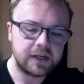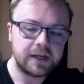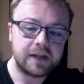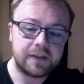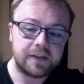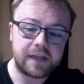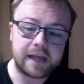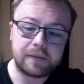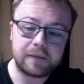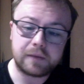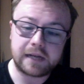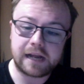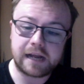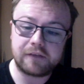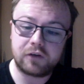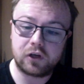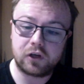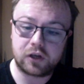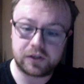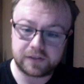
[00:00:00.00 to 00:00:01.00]
Then we're going to have
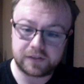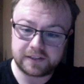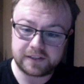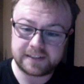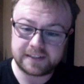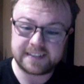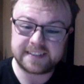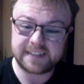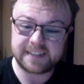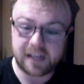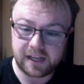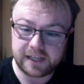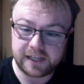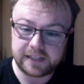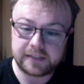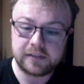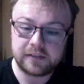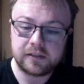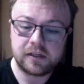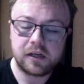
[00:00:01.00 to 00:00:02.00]
a look at the
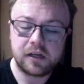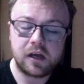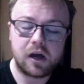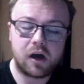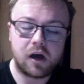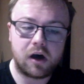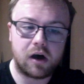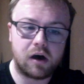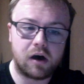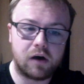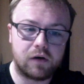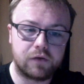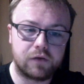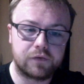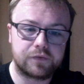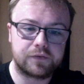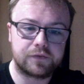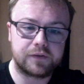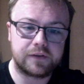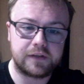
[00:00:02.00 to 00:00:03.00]
design
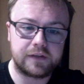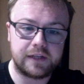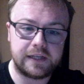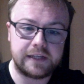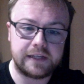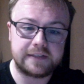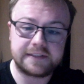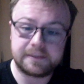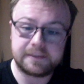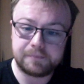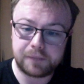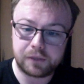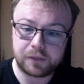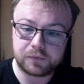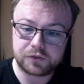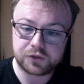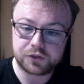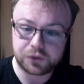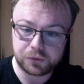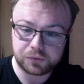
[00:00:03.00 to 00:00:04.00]
of the symbiote
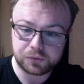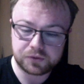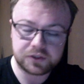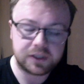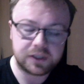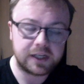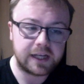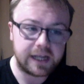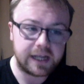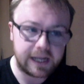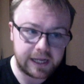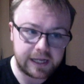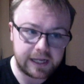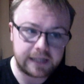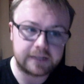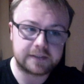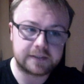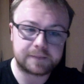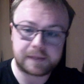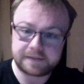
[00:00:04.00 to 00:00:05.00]
suit in
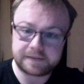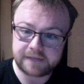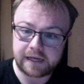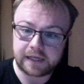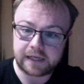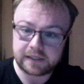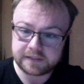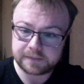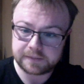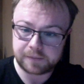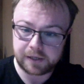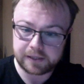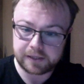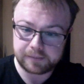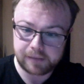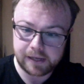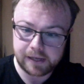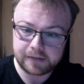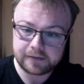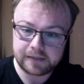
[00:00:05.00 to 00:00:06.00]
Spectacular
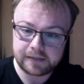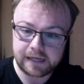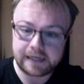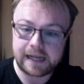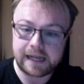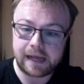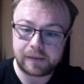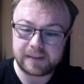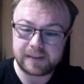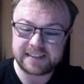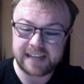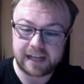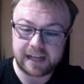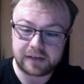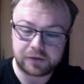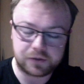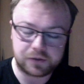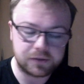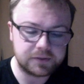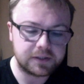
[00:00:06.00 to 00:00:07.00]
Spider-Man and how it's
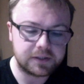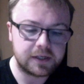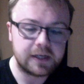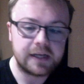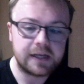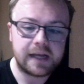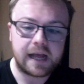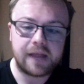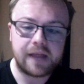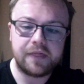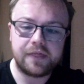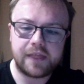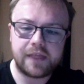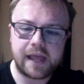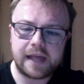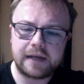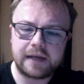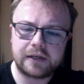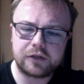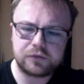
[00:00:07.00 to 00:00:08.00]
handled. And
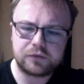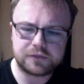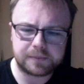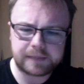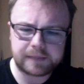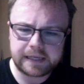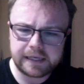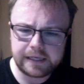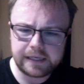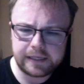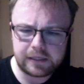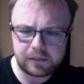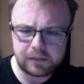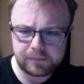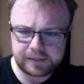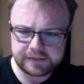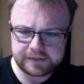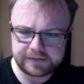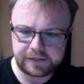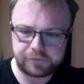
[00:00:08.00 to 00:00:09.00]
then I'm going to do something a little
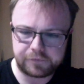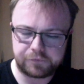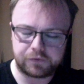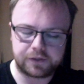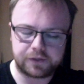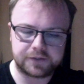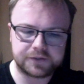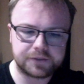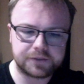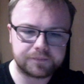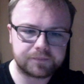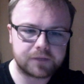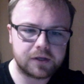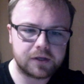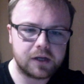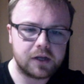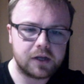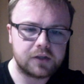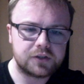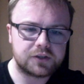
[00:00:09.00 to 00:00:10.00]
bit different.
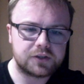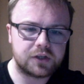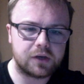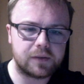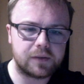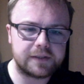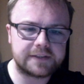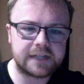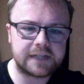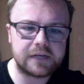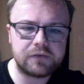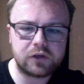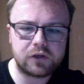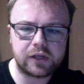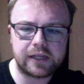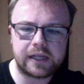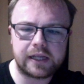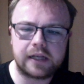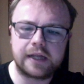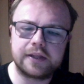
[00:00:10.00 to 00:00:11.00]
So instead of
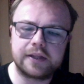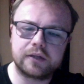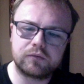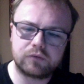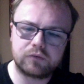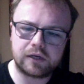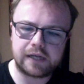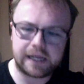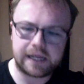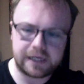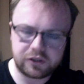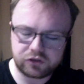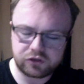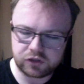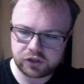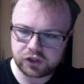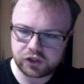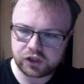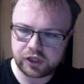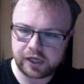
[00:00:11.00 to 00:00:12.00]
looking at like the
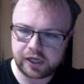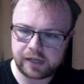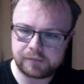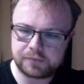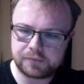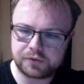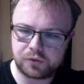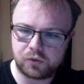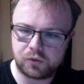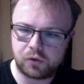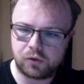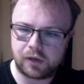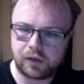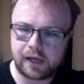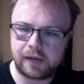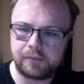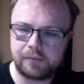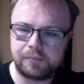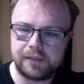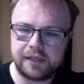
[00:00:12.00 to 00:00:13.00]
relationships or
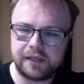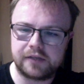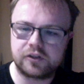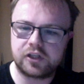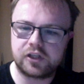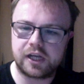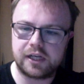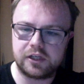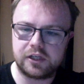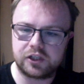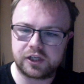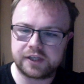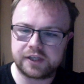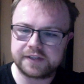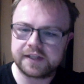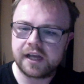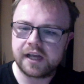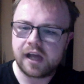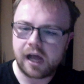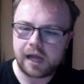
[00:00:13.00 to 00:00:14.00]
how Peter changes,
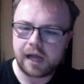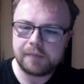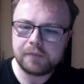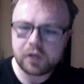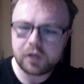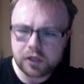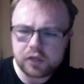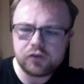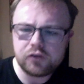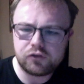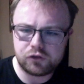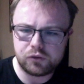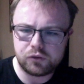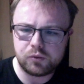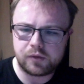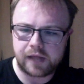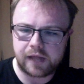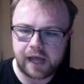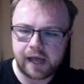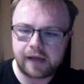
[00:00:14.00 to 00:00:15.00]
I'm going to do
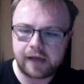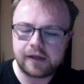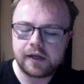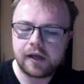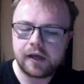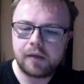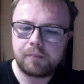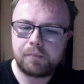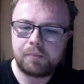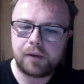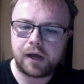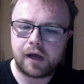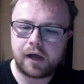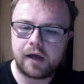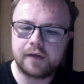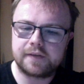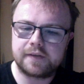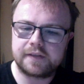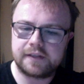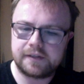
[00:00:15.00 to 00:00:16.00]
that,
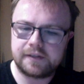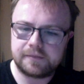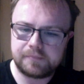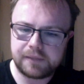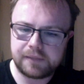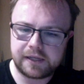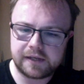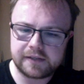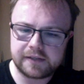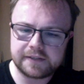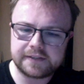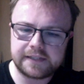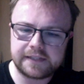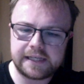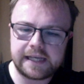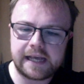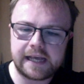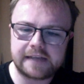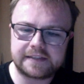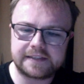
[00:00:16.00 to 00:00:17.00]
but because he
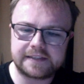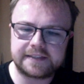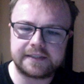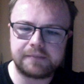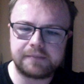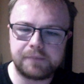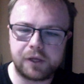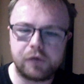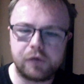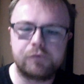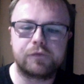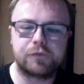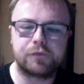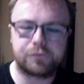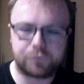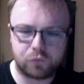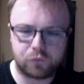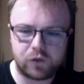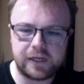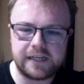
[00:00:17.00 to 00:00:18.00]
has the symbiote for
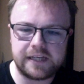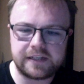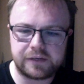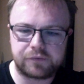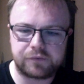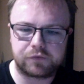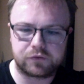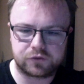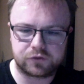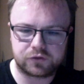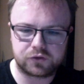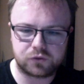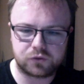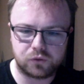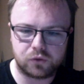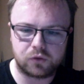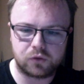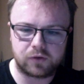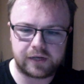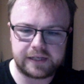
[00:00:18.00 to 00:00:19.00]
3 different
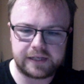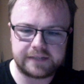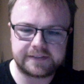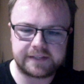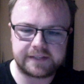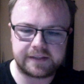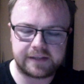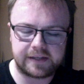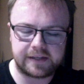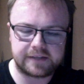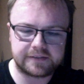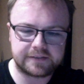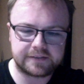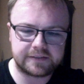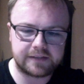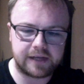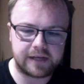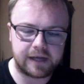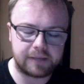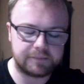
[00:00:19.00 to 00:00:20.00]
stories in this
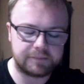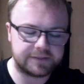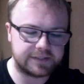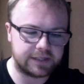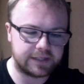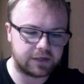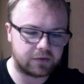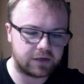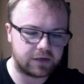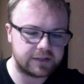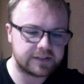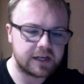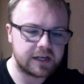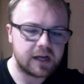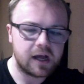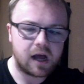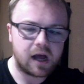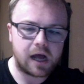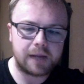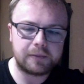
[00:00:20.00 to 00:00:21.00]
series,
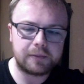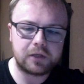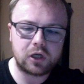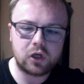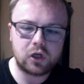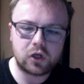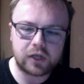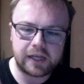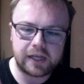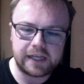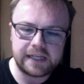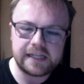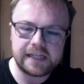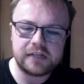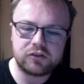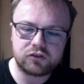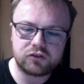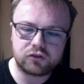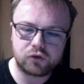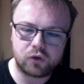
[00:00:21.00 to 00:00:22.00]
I'm going to look at
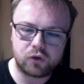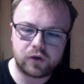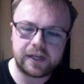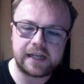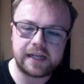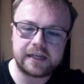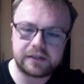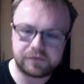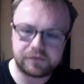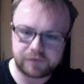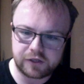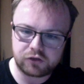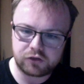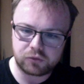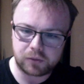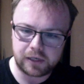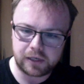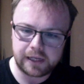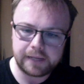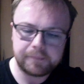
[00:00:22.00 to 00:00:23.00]
each story
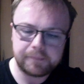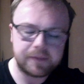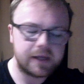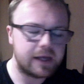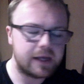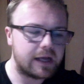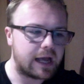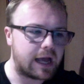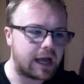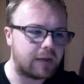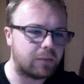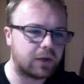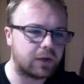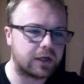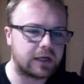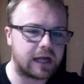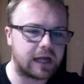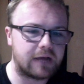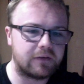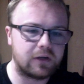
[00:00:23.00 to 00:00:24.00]
individually, and we're going
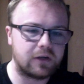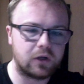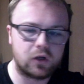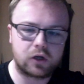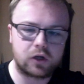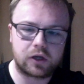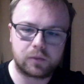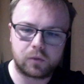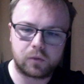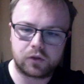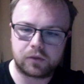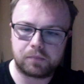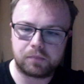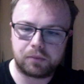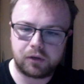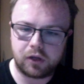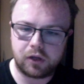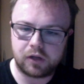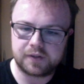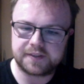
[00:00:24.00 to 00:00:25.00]
to have a little look at what the
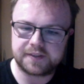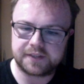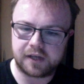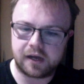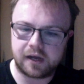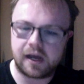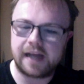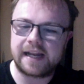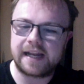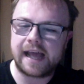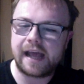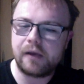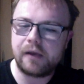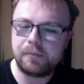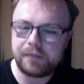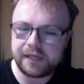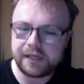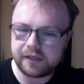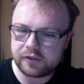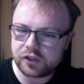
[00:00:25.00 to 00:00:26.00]
plots are and how
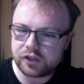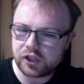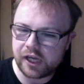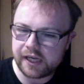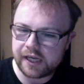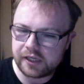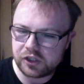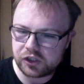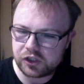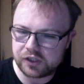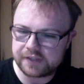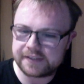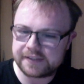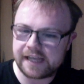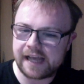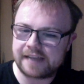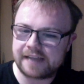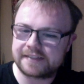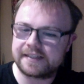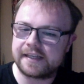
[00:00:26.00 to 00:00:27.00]
Peter changes
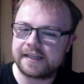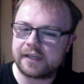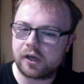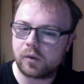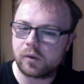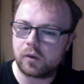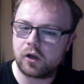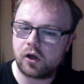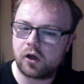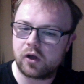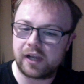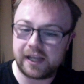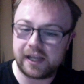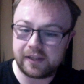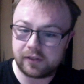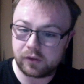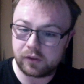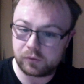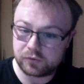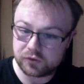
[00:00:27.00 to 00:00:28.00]
as they go along
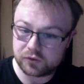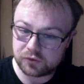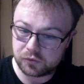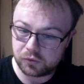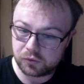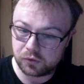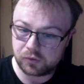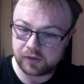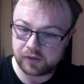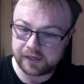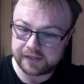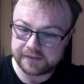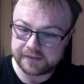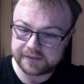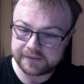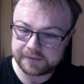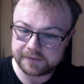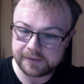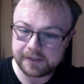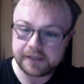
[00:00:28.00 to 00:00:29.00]
in those
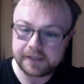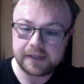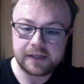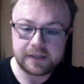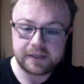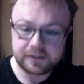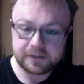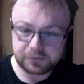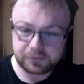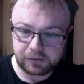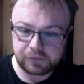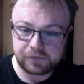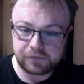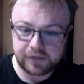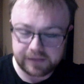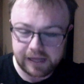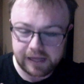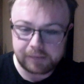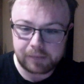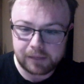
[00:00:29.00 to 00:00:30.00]
stories. So I think
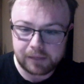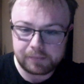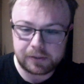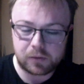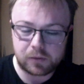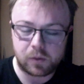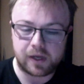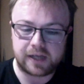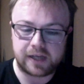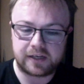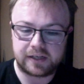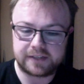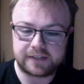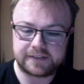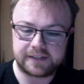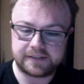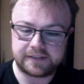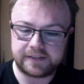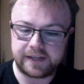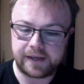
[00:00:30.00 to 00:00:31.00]
that might be quite a nice
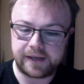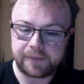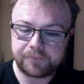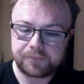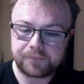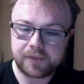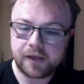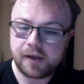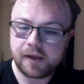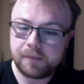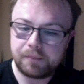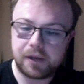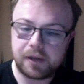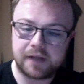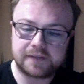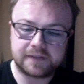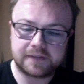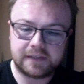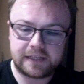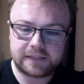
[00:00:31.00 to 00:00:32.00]
idea. But
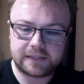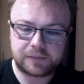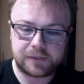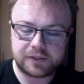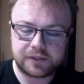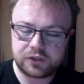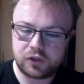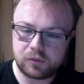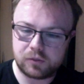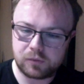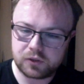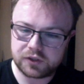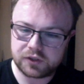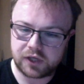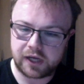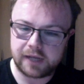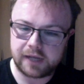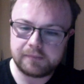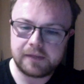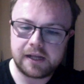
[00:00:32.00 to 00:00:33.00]
let's waste no more
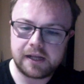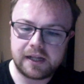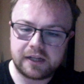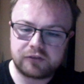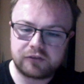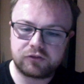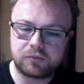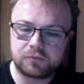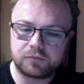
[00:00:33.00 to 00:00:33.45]
time. Let's jump